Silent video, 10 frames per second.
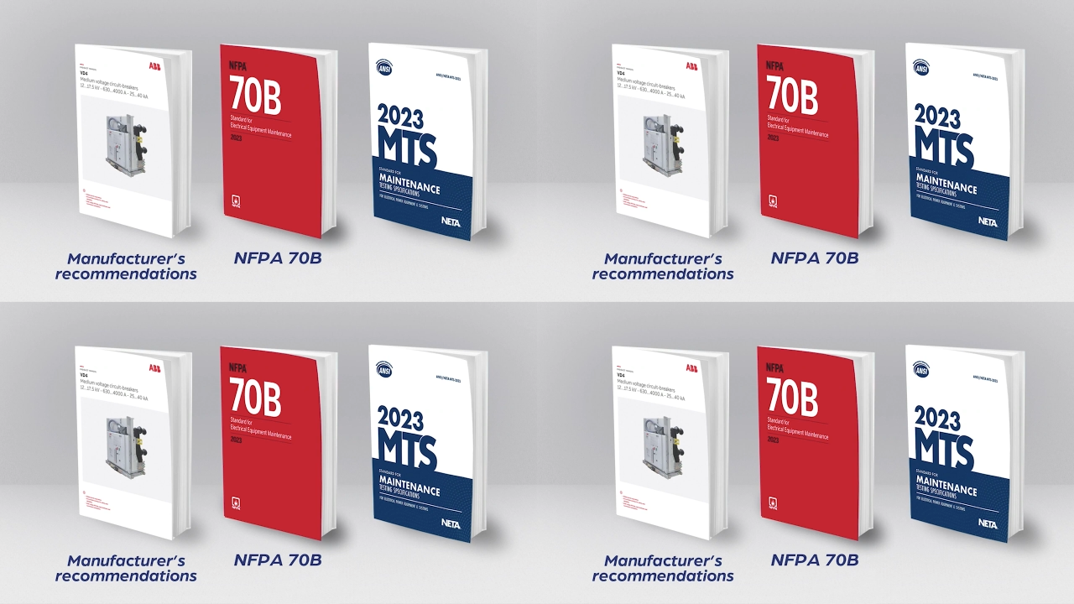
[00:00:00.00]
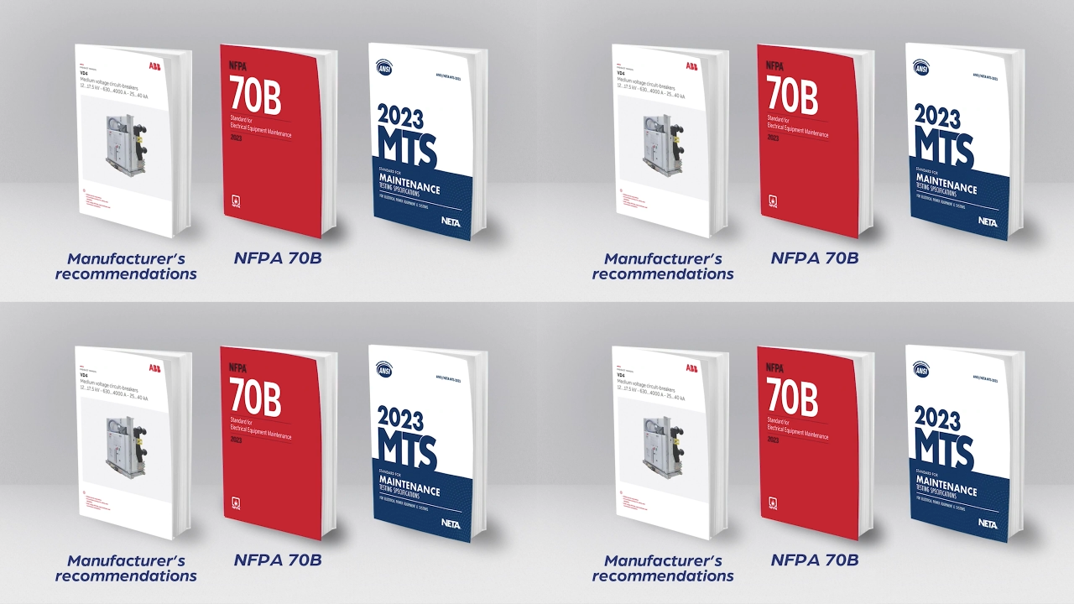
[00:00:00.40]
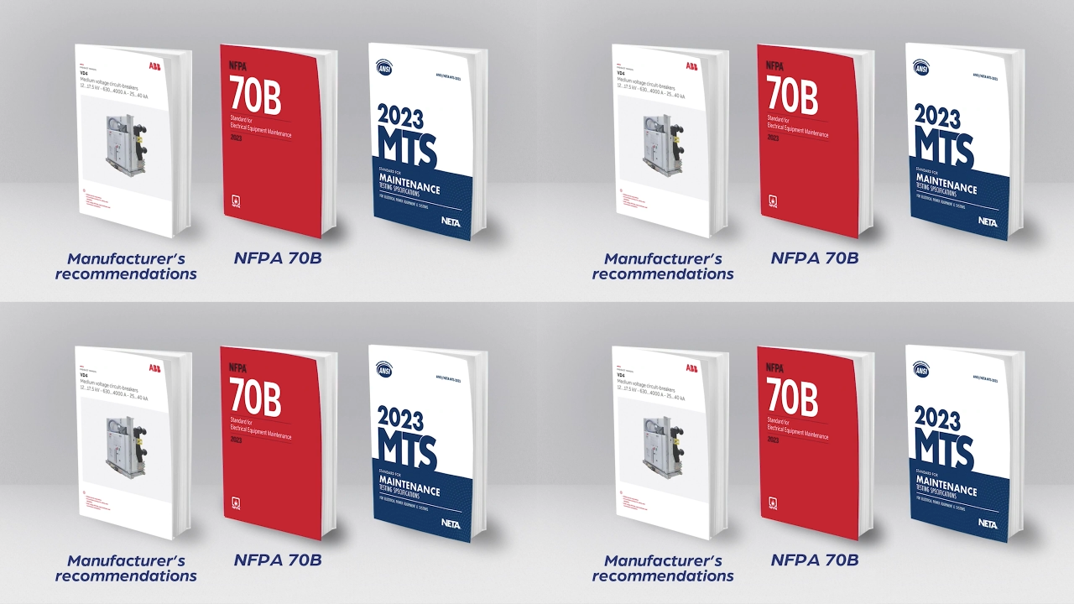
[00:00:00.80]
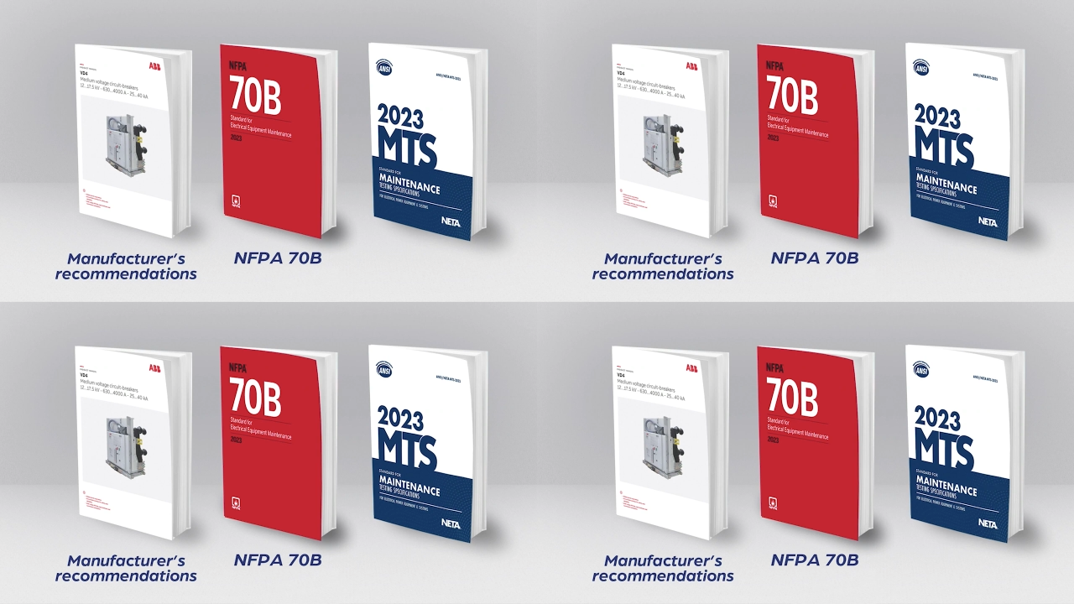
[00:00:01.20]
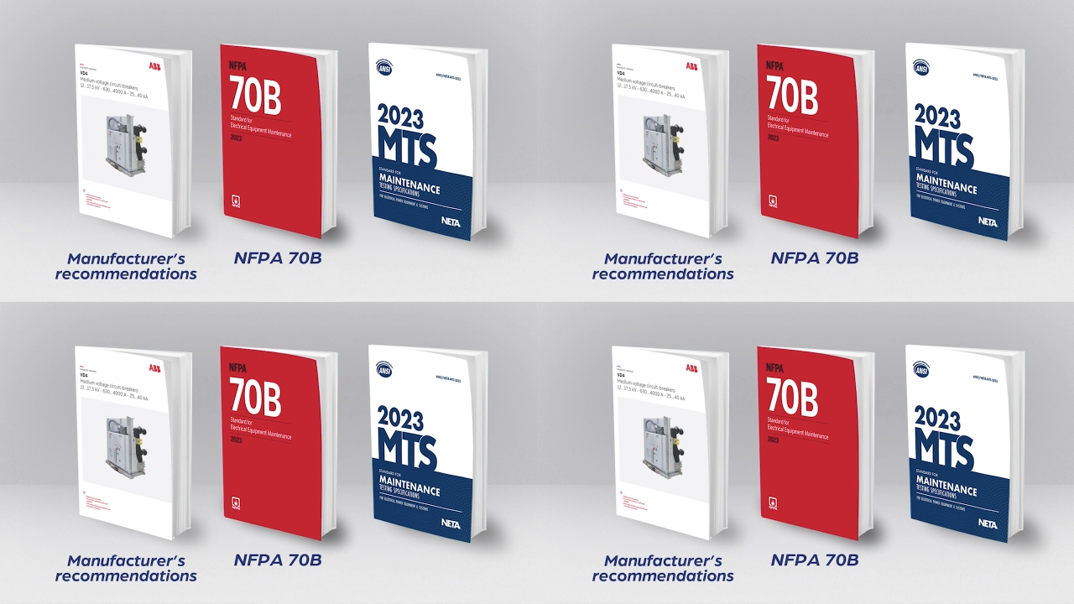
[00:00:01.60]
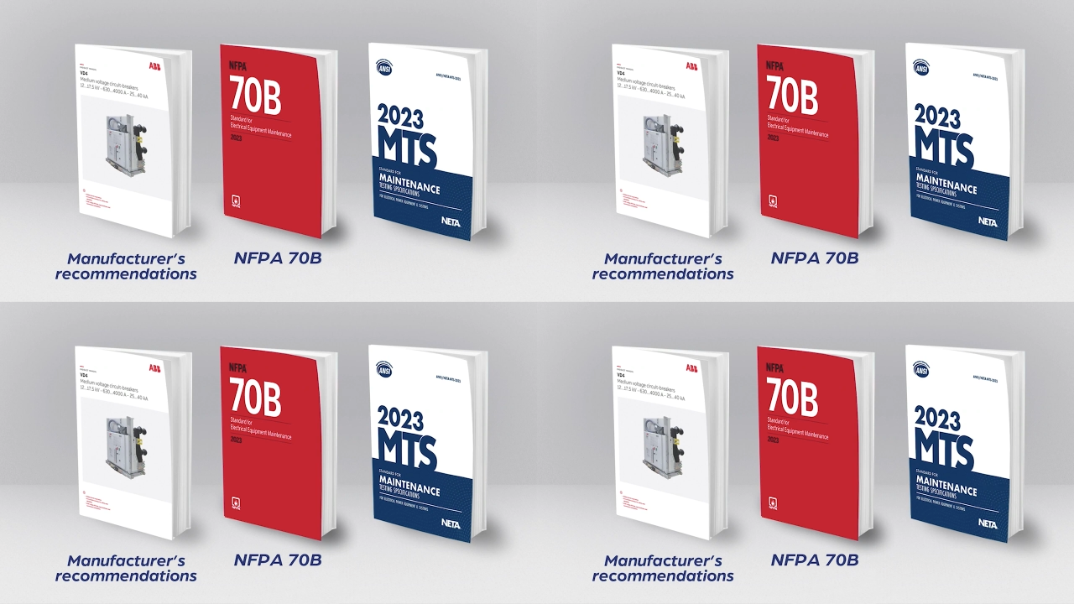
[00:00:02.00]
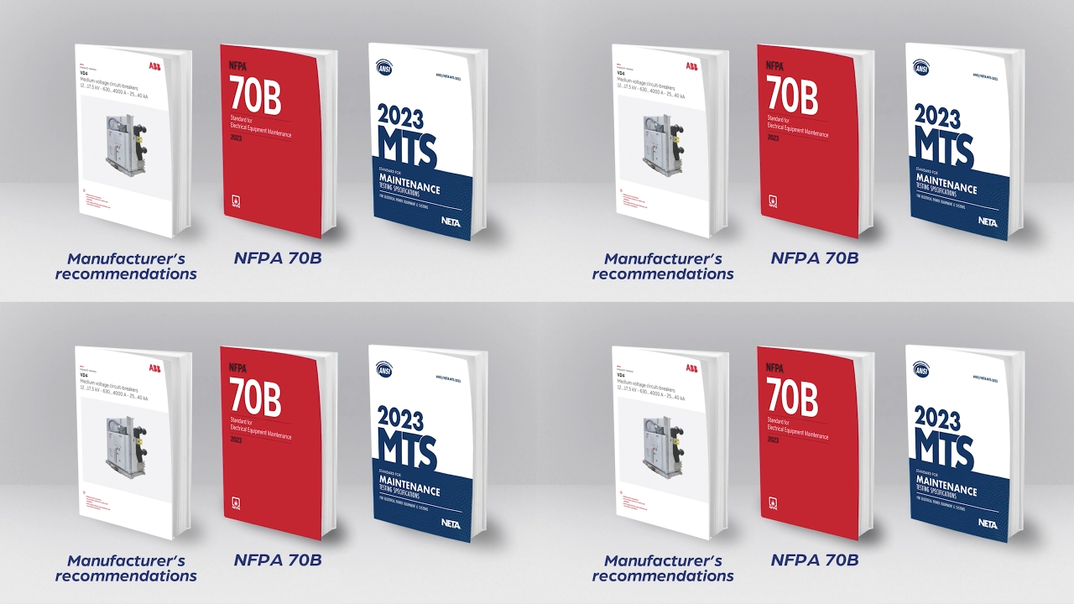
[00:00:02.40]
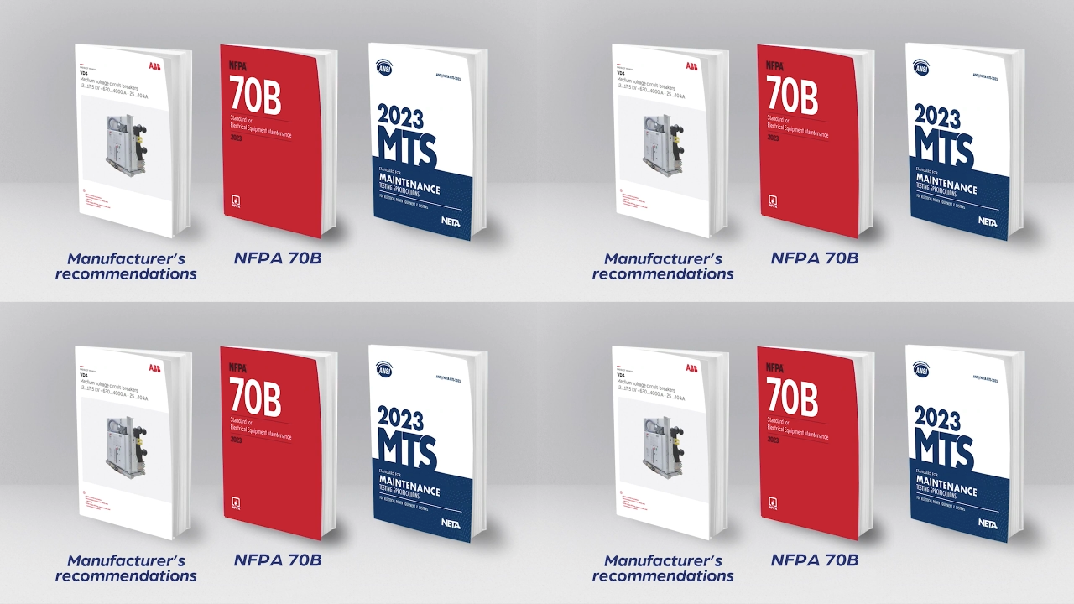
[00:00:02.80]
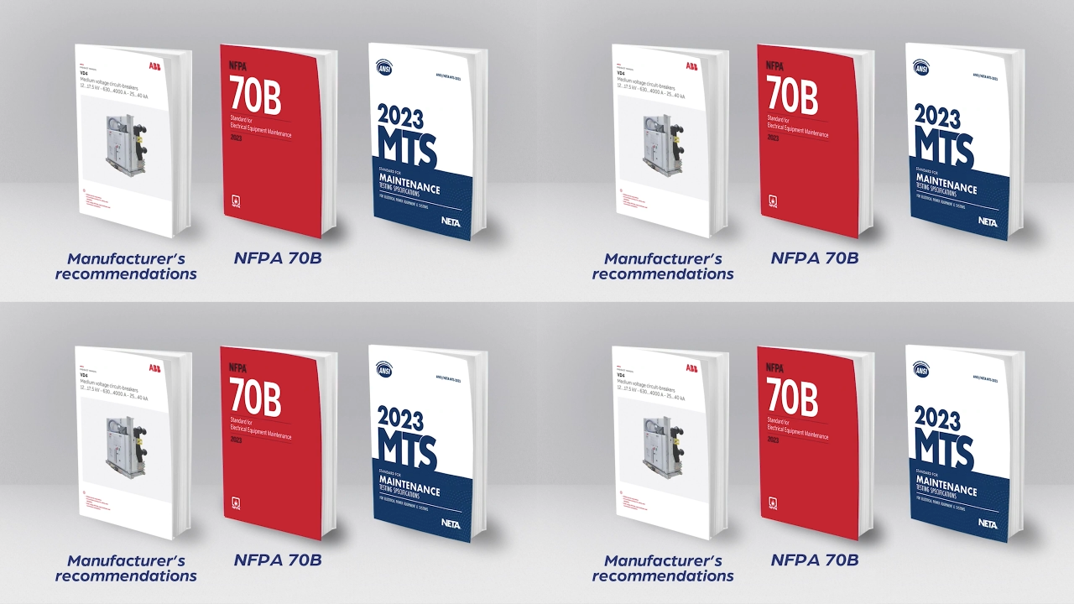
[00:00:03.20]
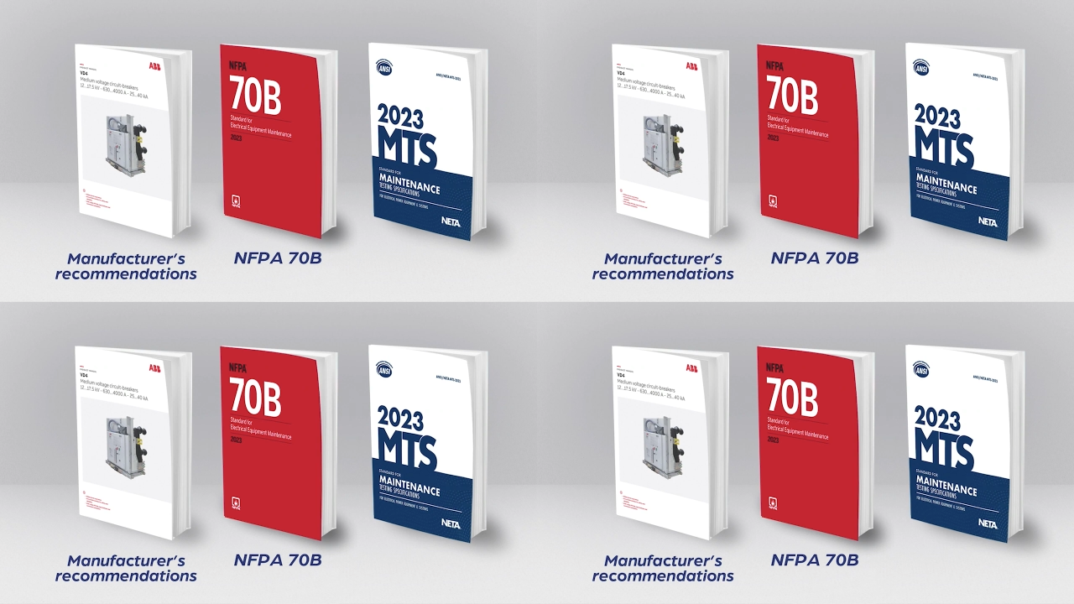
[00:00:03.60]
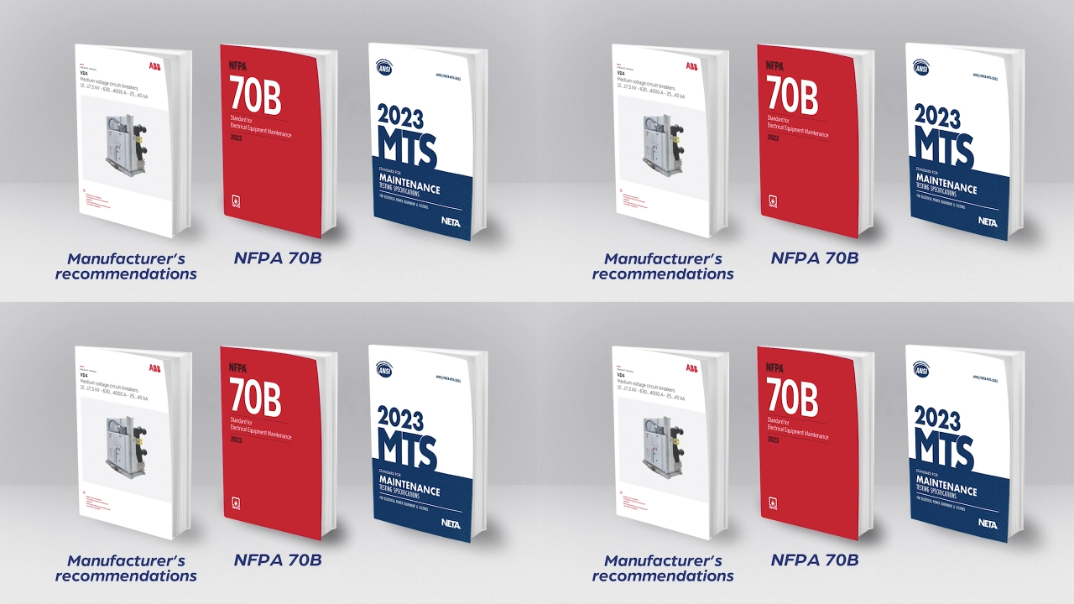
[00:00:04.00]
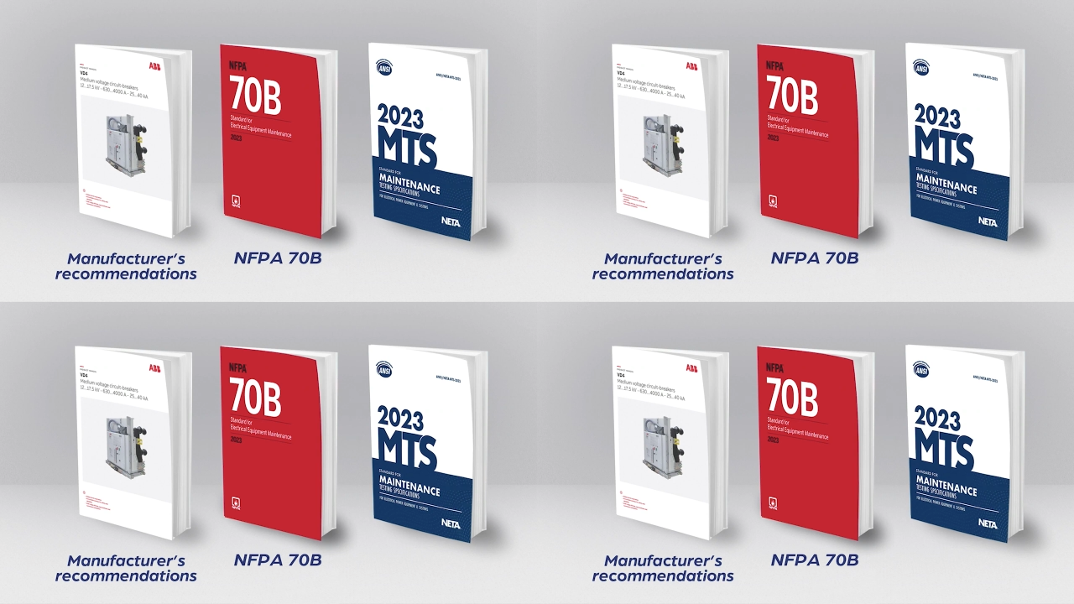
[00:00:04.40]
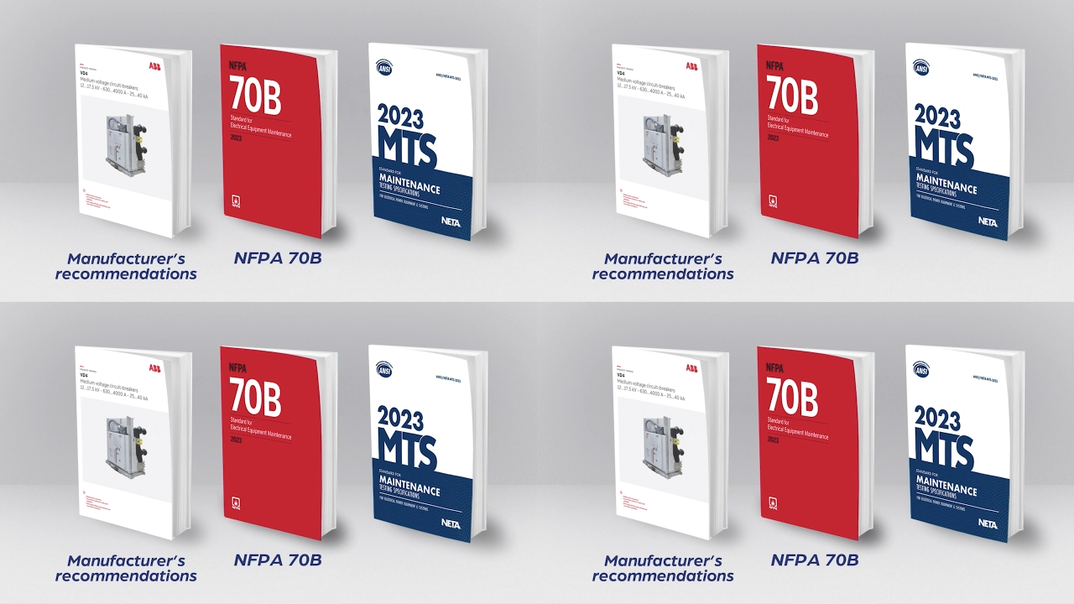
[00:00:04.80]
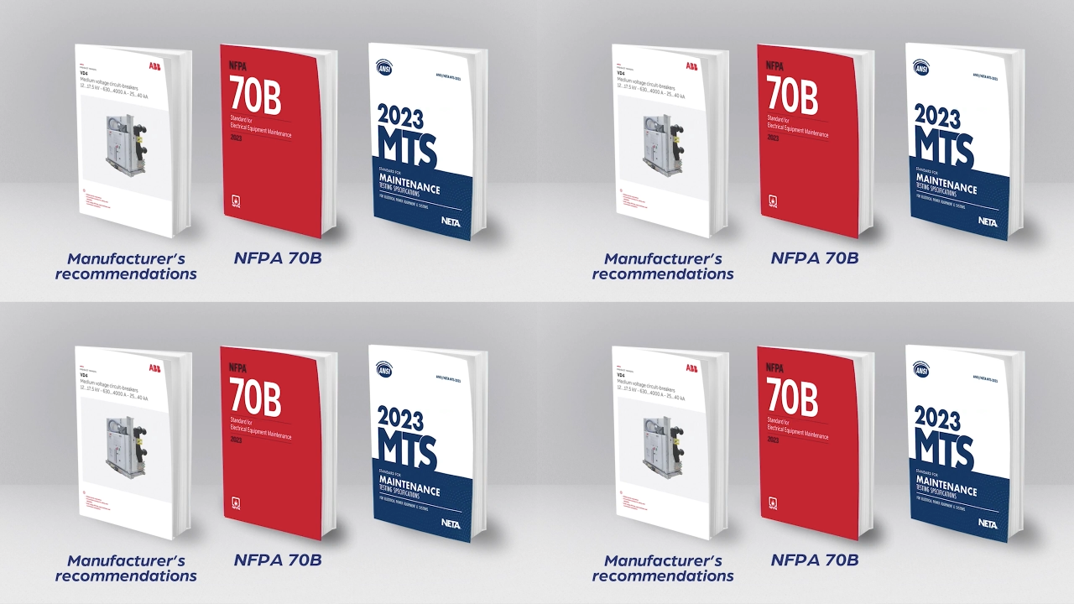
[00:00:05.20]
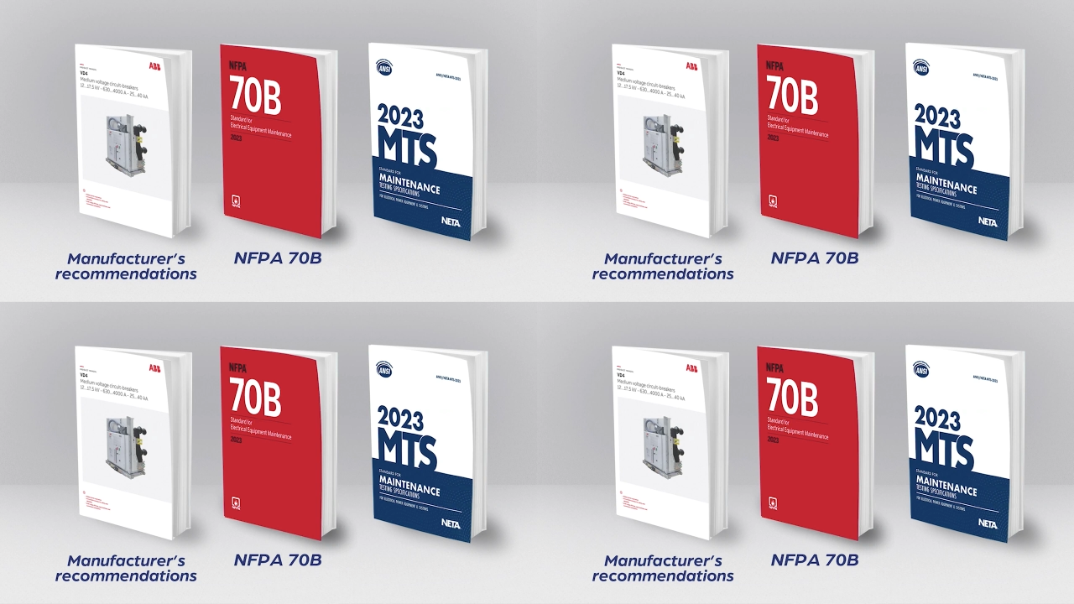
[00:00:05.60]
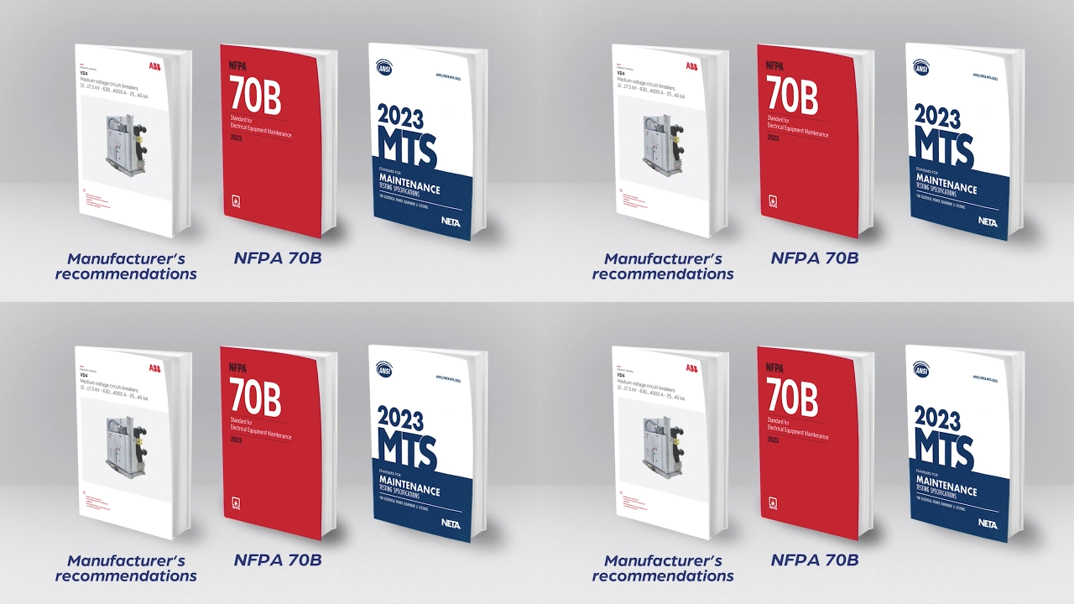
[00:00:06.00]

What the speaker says: [unreadable: no face in view]